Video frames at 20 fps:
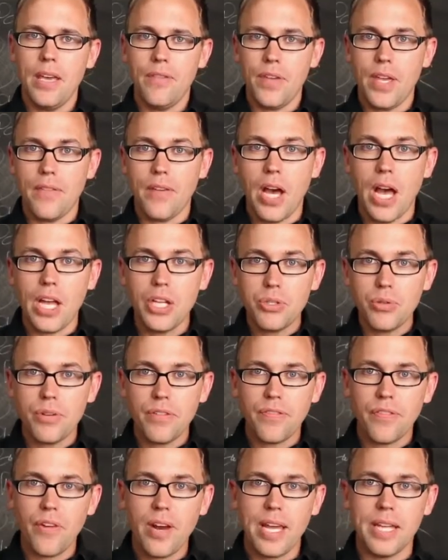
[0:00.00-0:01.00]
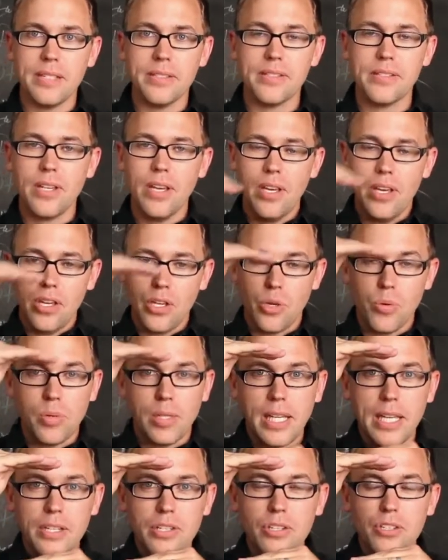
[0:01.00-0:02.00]
If you have 100 friends, your
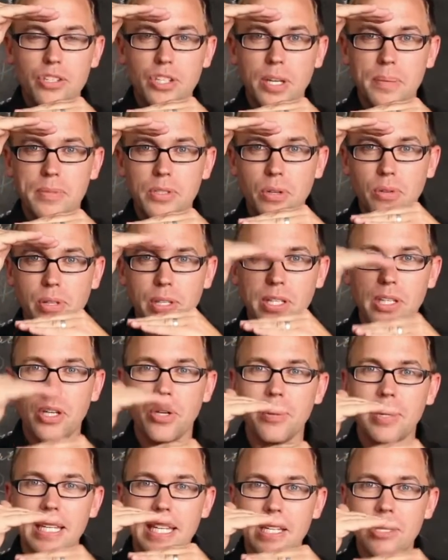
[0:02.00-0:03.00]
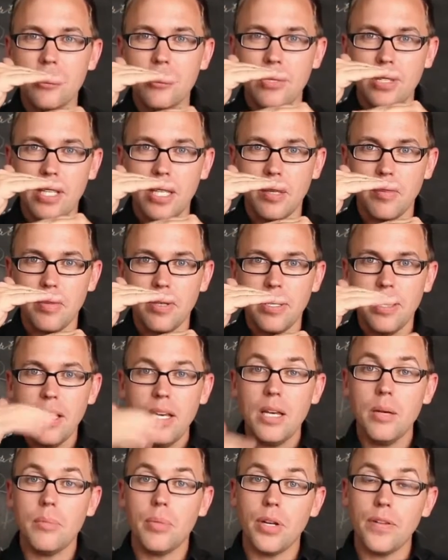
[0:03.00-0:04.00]
relationships only go an inch deep.
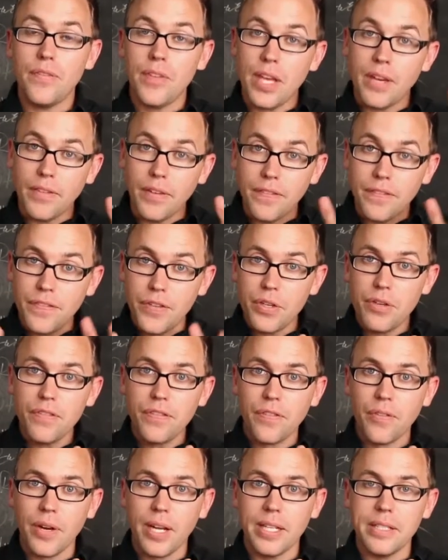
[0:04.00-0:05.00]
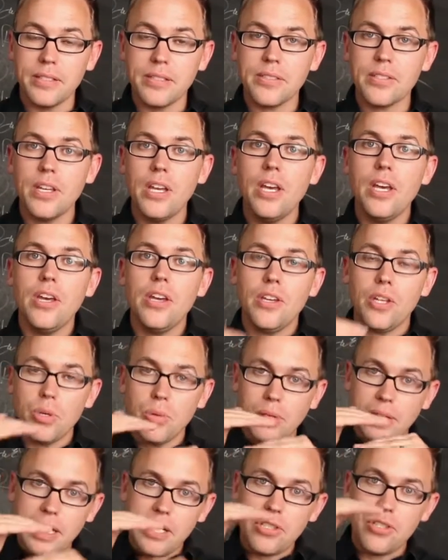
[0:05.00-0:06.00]
But if you have a few friends,
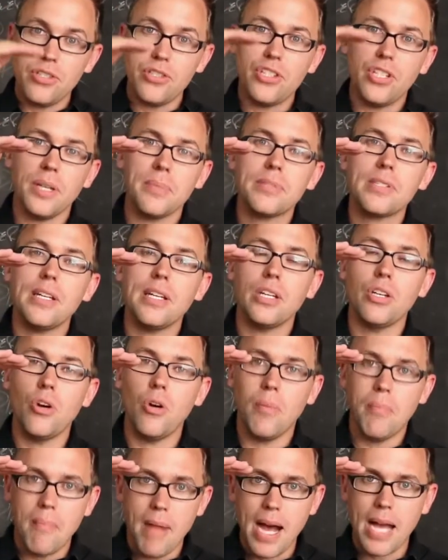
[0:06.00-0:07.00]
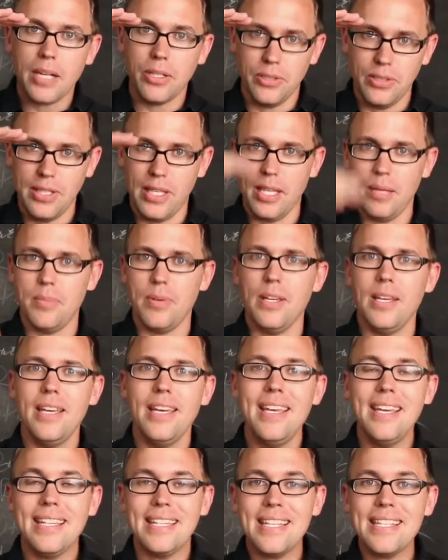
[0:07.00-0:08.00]
your relationships can go a mile deep.
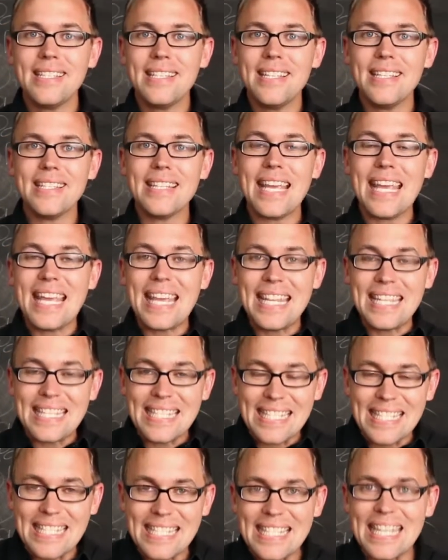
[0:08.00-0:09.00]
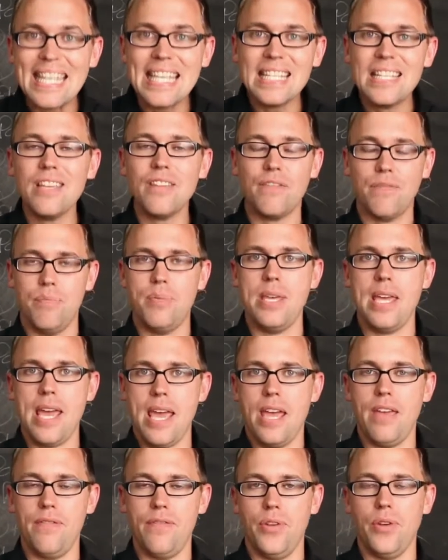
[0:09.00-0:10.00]
This is instinctive
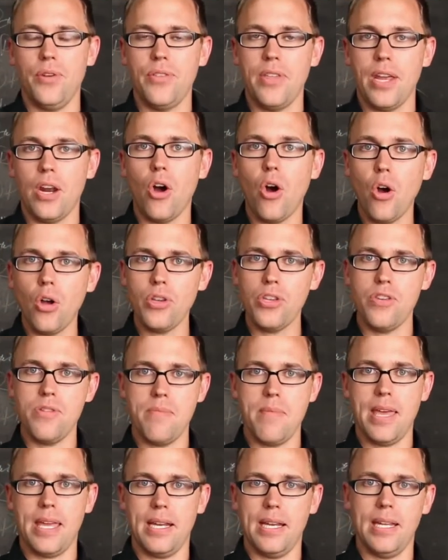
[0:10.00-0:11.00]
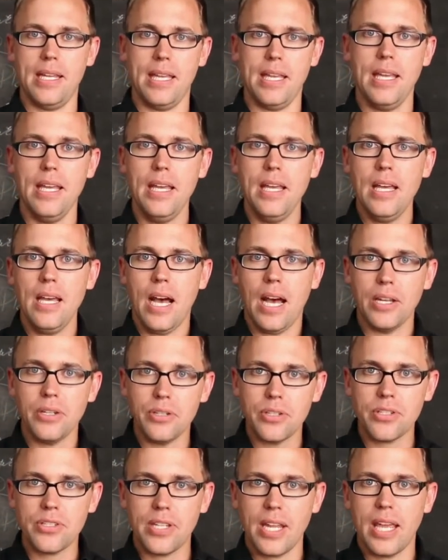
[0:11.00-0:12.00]
behavior that all humanity
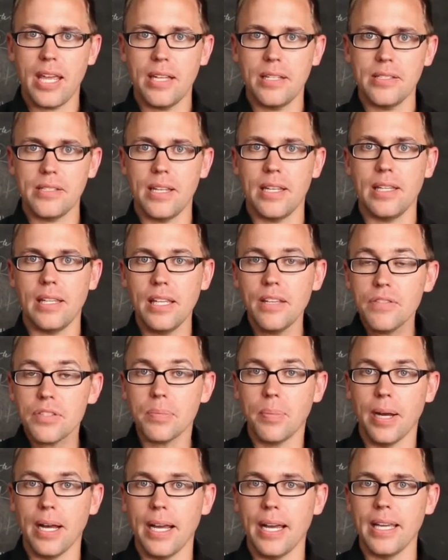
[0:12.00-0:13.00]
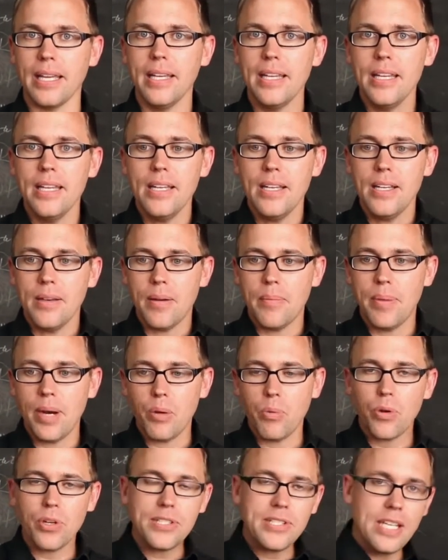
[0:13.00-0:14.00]
understands and lives by.
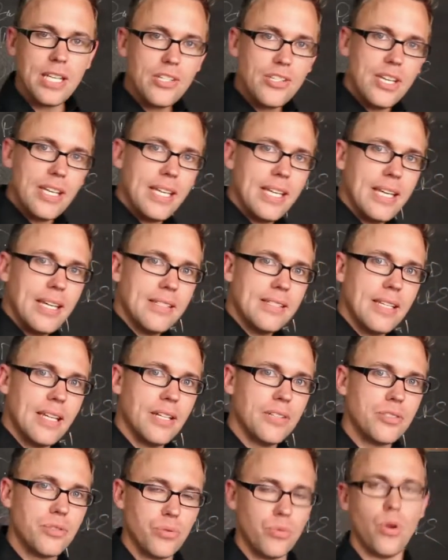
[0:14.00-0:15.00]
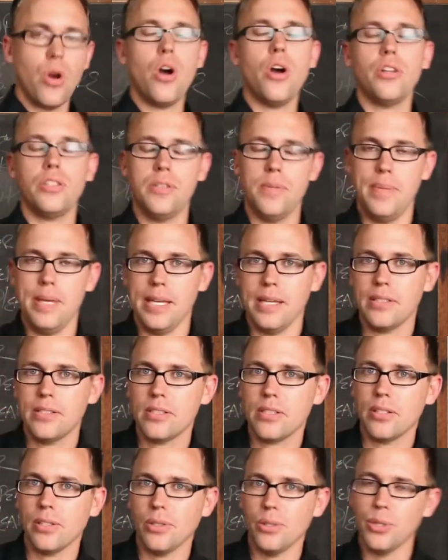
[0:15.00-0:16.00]
But we're teaching kids that it's wrong to be
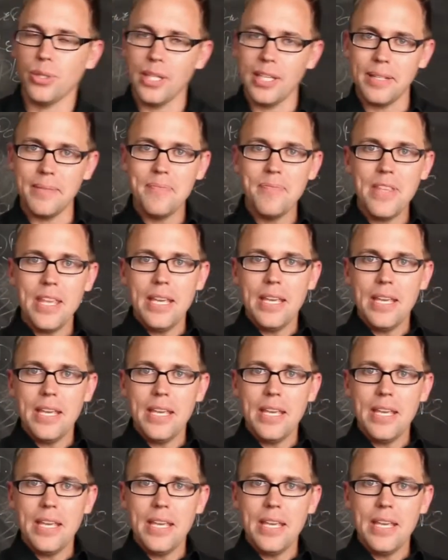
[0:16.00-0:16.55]
excluded.